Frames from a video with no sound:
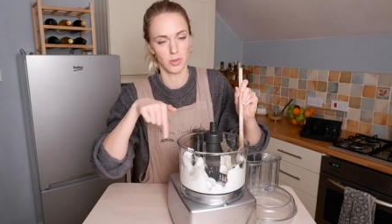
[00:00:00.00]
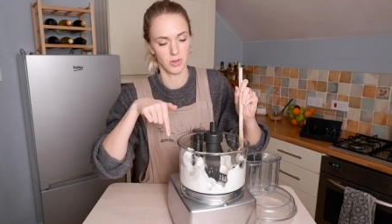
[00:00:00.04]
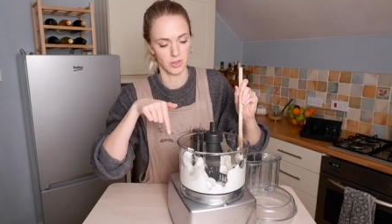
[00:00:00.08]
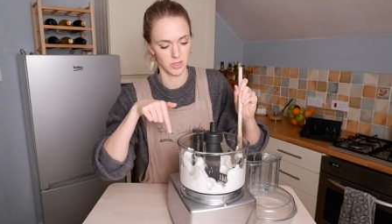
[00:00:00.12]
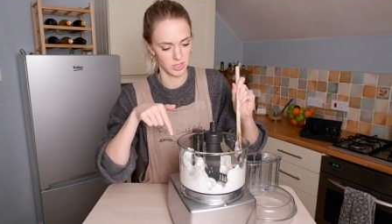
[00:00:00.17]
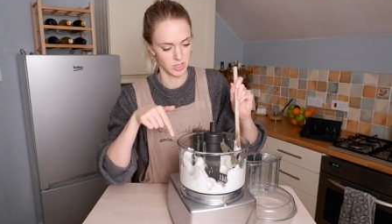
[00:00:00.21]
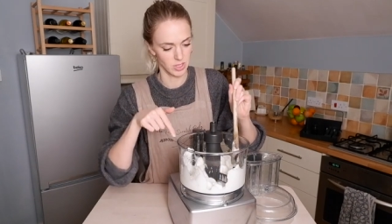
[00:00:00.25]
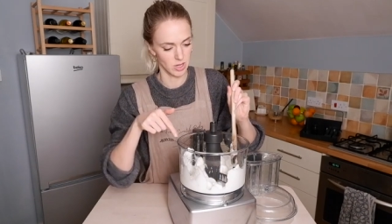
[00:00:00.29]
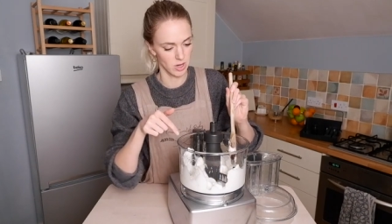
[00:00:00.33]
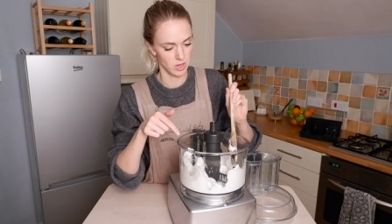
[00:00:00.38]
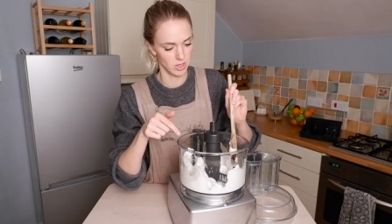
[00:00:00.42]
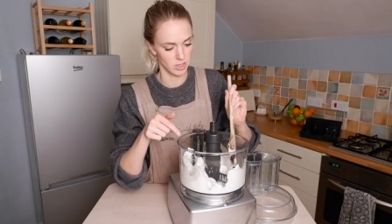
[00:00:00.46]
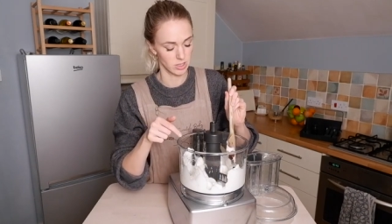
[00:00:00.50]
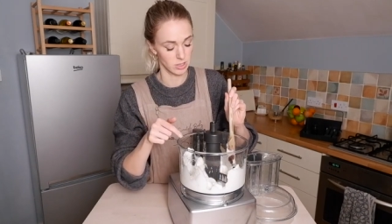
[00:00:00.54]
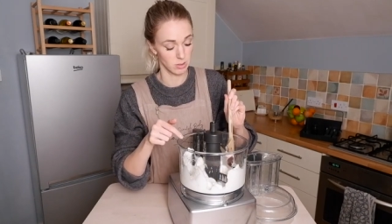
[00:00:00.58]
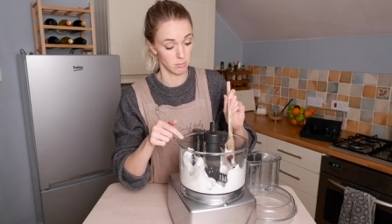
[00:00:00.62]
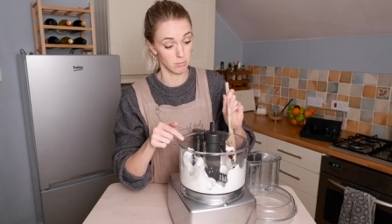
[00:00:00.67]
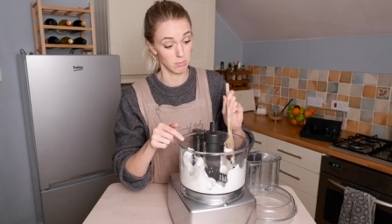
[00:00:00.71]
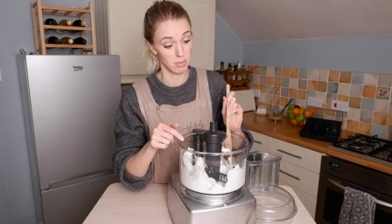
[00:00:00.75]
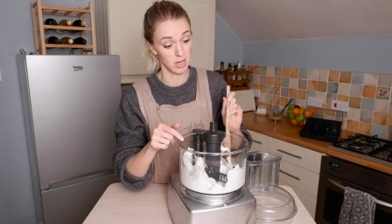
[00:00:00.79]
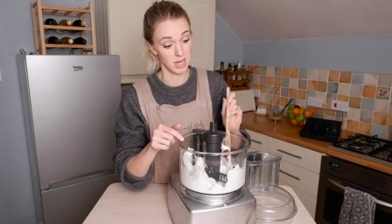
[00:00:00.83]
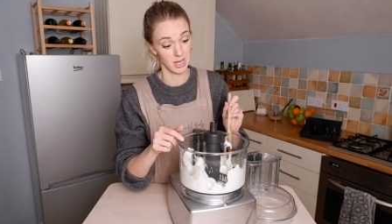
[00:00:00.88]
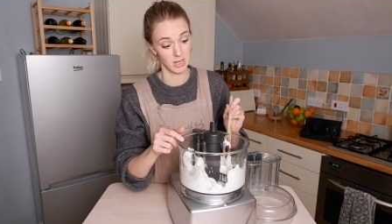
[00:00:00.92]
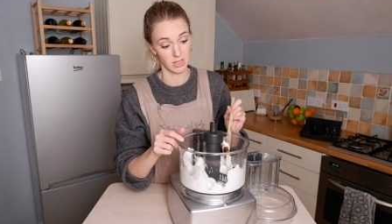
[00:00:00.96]
the sides a
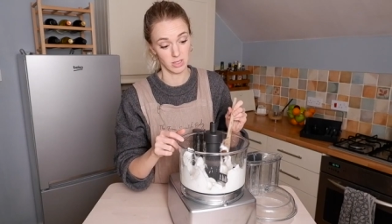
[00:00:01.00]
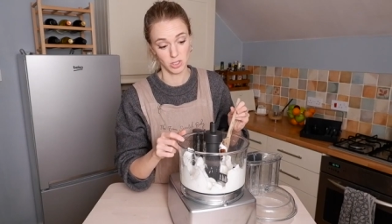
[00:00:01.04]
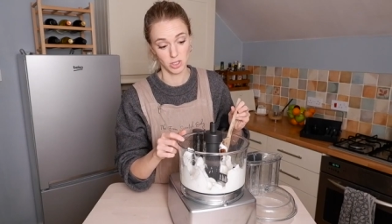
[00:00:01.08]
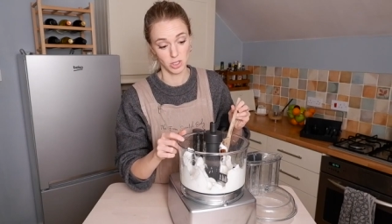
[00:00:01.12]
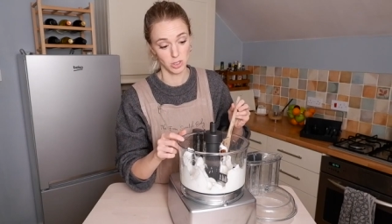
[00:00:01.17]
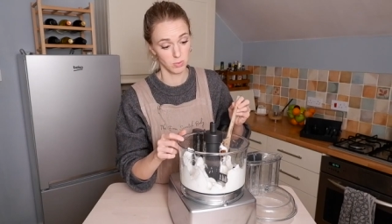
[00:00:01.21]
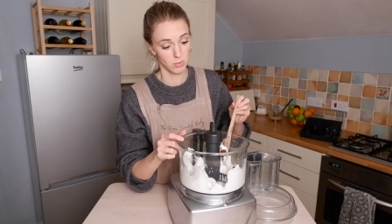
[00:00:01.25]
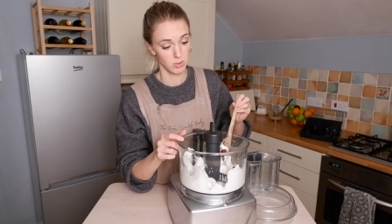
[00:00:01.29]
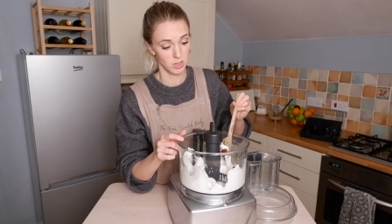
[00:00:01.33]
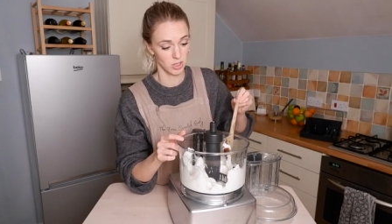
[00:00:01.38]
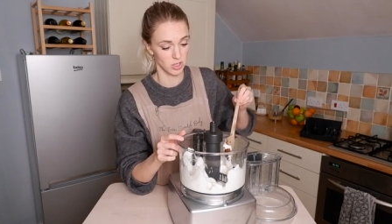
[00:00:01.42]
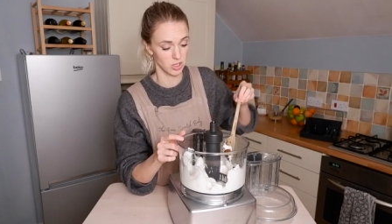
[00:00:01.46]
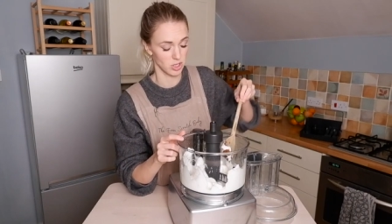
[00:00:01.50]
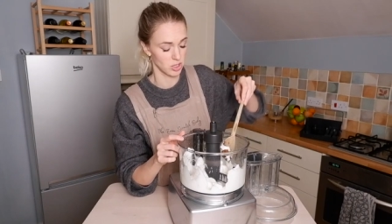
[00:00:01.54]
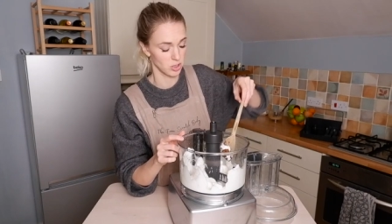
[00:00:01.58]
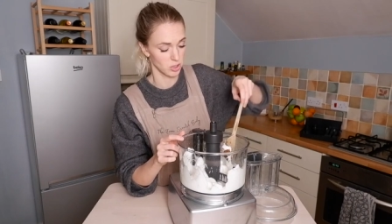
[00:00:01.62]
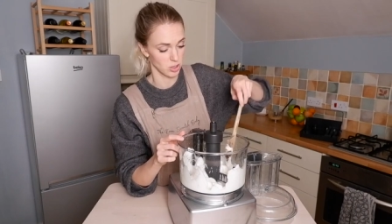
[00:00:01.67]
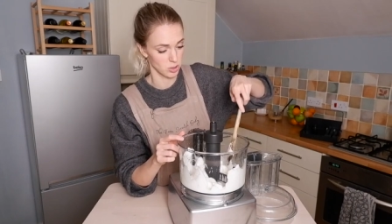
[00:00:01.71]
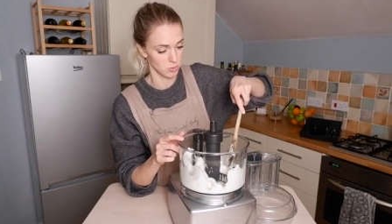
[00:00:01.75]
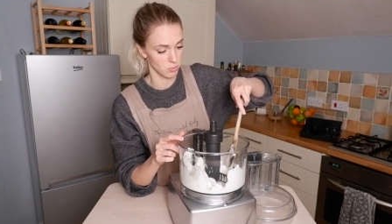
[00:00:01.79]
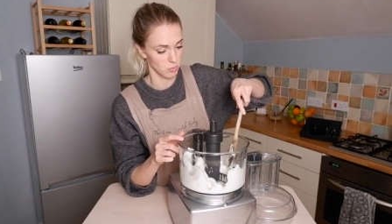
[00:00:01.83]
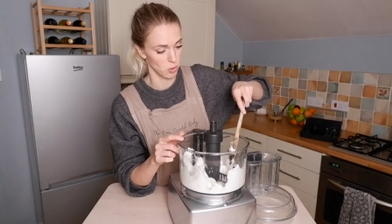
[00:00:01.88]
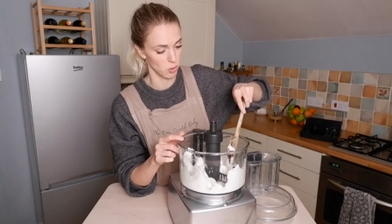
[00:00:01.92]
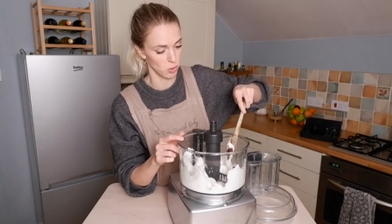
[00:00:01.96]
bit. It's just because it's a
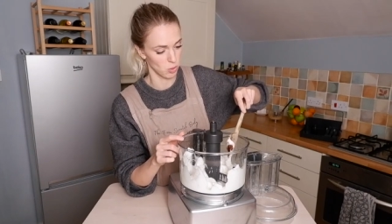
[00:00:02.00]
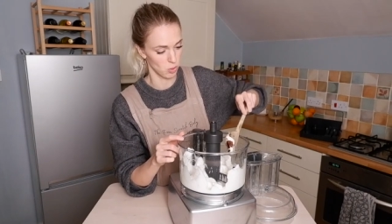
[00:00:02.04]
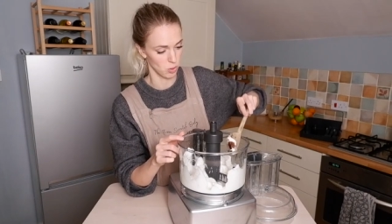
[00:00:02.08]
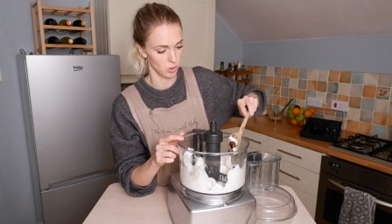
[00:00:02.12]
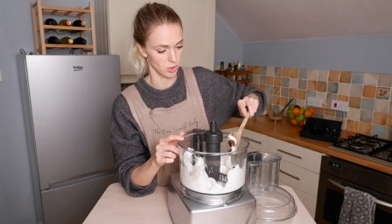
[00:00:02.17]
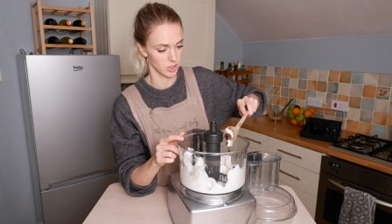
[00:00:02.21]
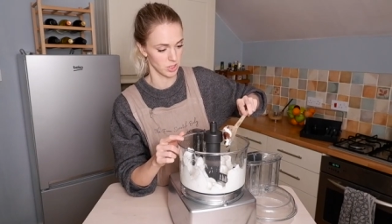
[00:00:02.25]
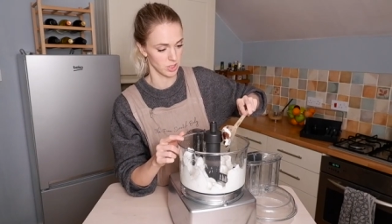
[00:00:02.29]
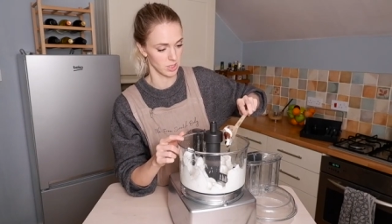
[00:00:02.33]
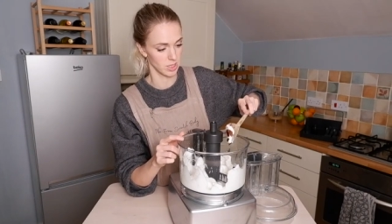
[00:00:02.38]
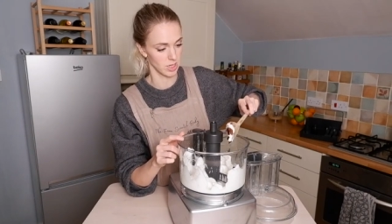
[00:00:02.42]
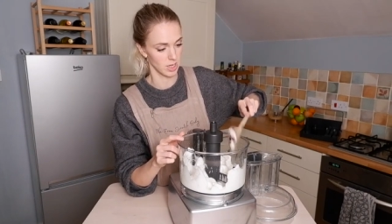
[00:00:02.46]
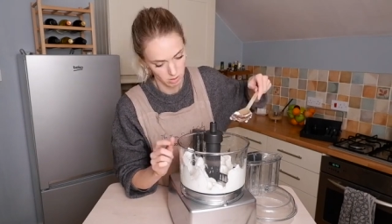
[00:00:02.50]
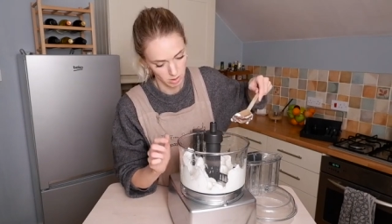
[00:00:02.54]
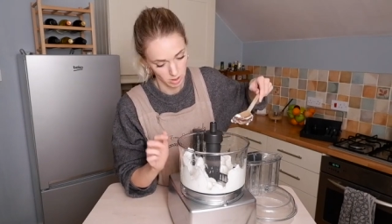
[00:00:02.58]
small quantity.